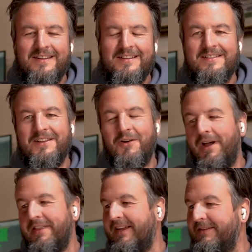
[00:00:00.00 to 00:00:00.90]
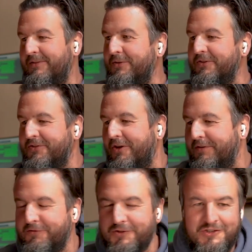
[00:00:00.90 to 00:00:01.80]
no, I think you deserve
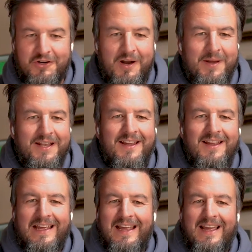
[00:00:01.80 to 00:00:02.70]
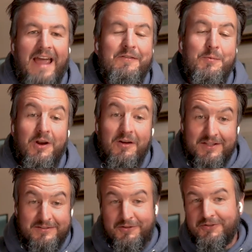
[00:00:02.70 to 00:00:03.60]
it for sure. I mean, every one of
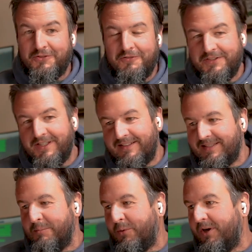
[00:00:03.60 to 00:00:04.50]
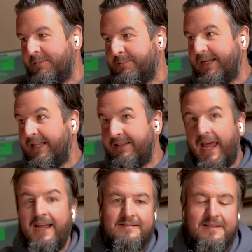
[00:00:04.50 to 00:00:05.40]
us deserves it at some point, but it
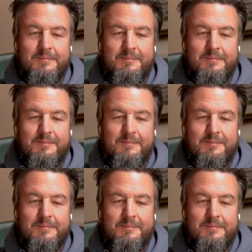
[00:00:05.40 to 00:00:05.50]
takes some